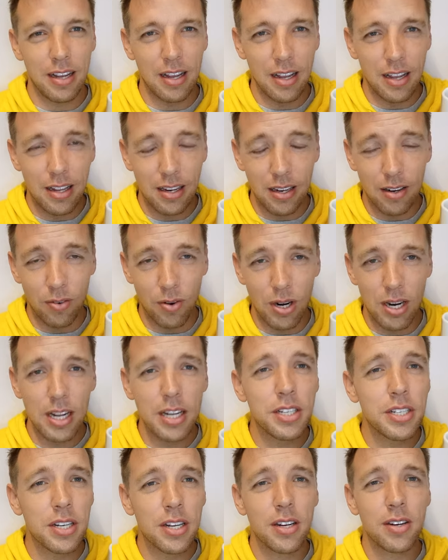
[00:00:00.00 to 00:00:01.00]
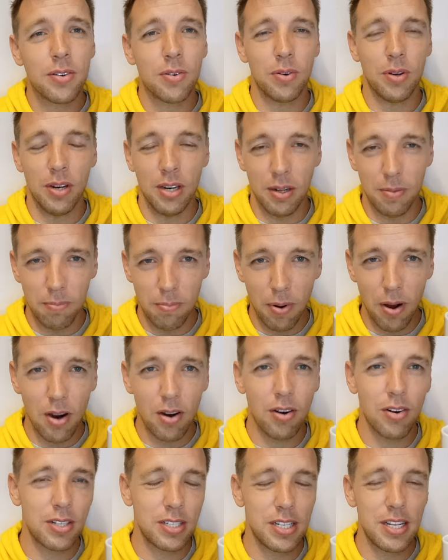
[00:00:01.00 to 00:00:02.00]
in religion or in
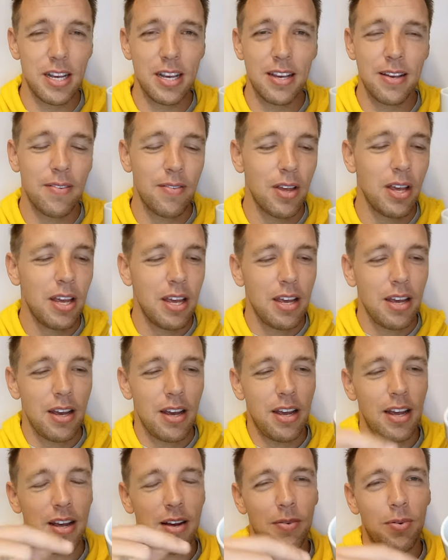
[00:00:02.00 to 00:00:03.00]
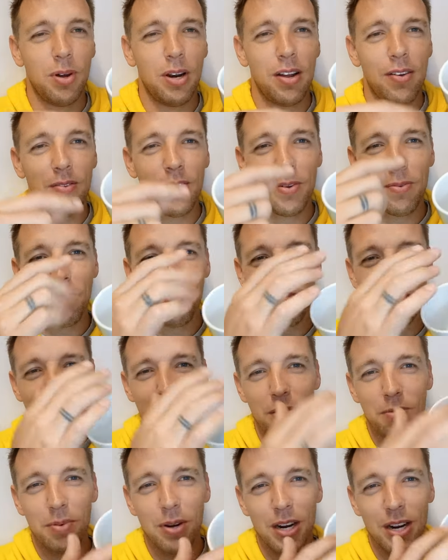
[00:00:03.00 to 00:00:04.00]
hypocrisy, whatever,
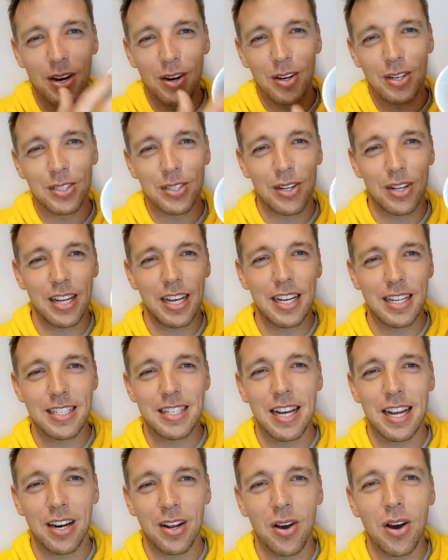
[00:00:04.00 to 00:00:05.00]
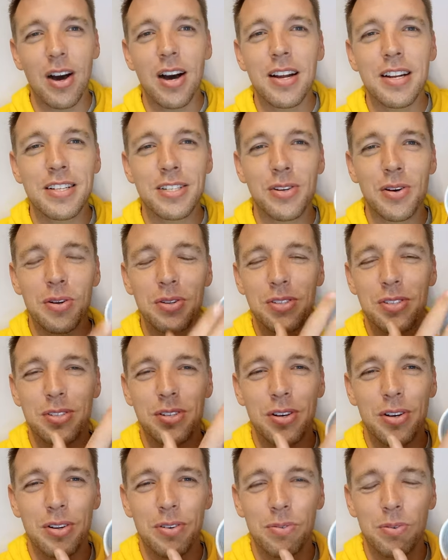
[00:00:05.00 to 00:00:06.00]
nobody looks on the inside. God is
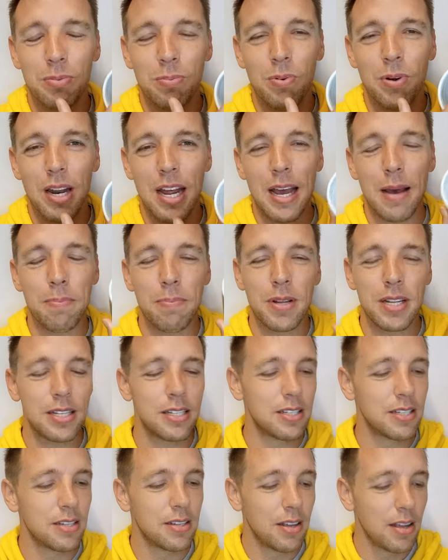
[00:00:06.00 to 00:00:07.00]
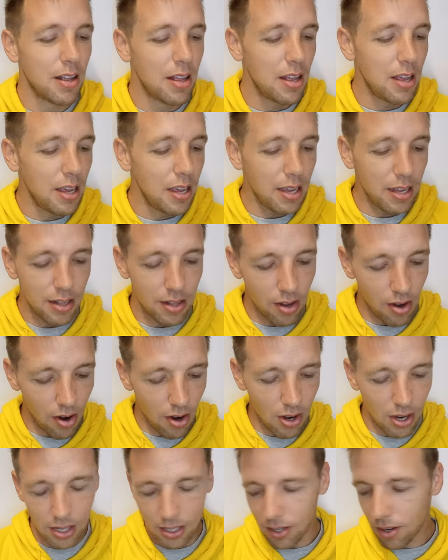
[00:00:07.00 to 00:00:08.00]
concerned with what happens in the
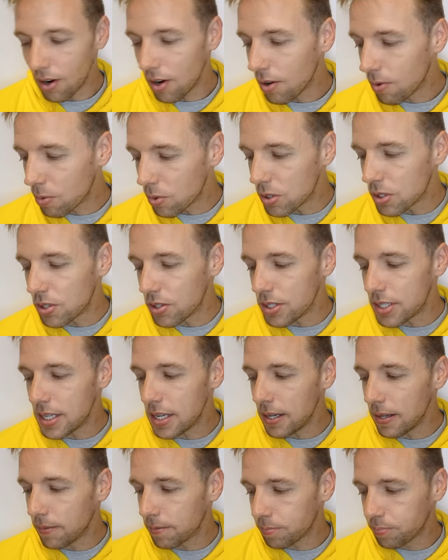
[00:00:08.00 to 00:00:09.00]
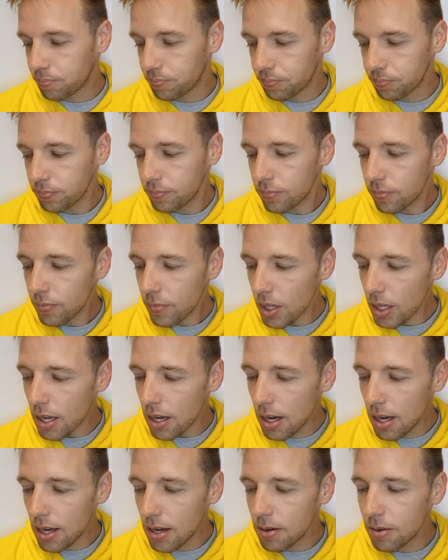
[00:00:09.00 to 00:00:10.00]
heart. God wants to see,
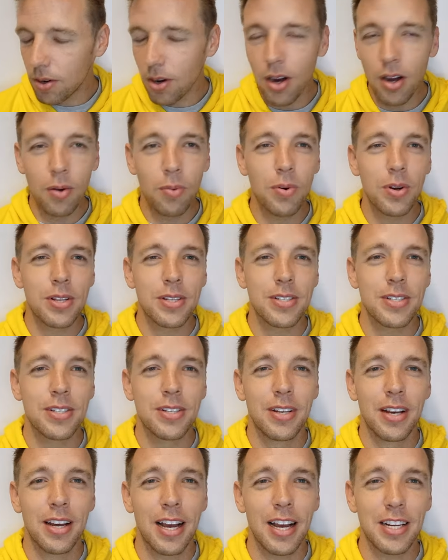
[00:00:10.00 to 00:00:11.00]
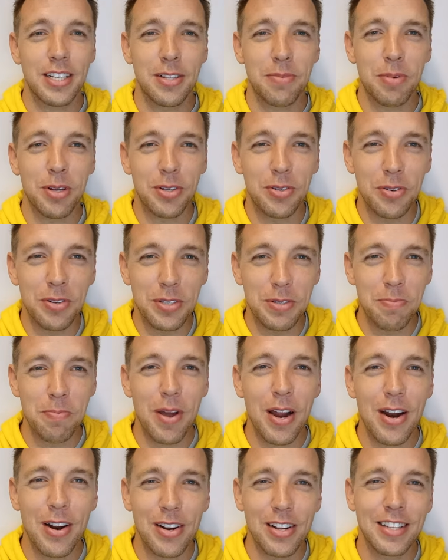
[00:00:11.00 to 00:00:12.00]
God wants us to be
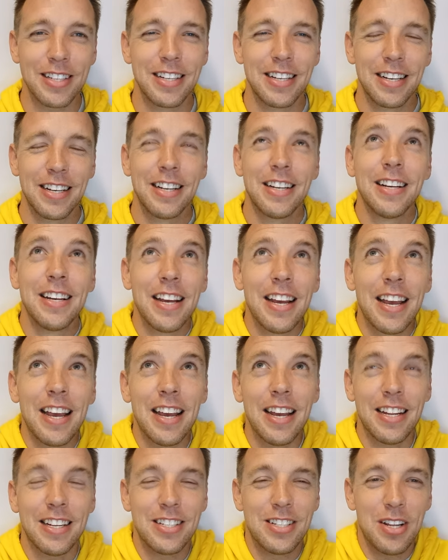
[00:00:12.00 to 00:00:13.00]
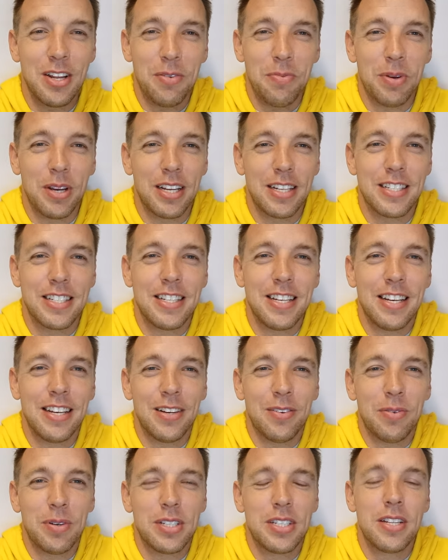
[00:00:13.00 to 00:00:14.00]
transparent, and so that we can
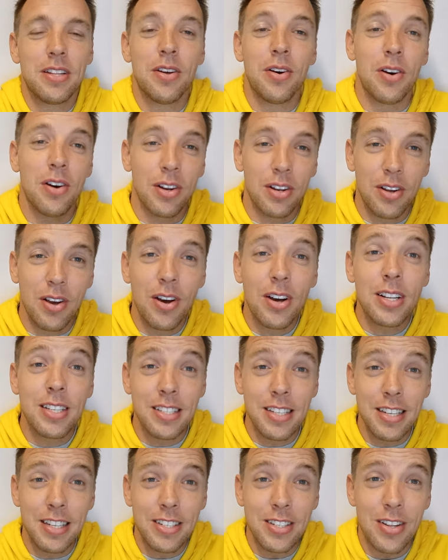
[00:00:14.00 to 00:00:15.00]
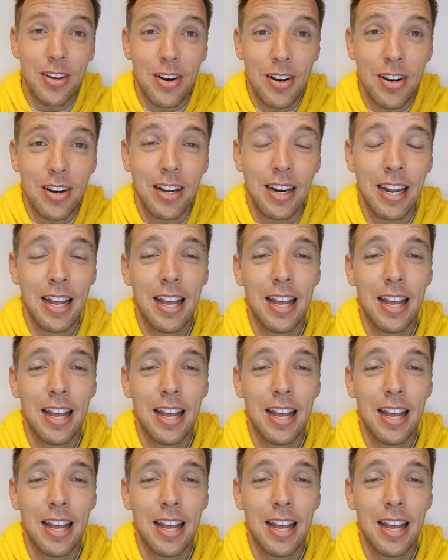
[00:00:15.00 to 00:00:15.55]
see what's in the heart. God sees the heart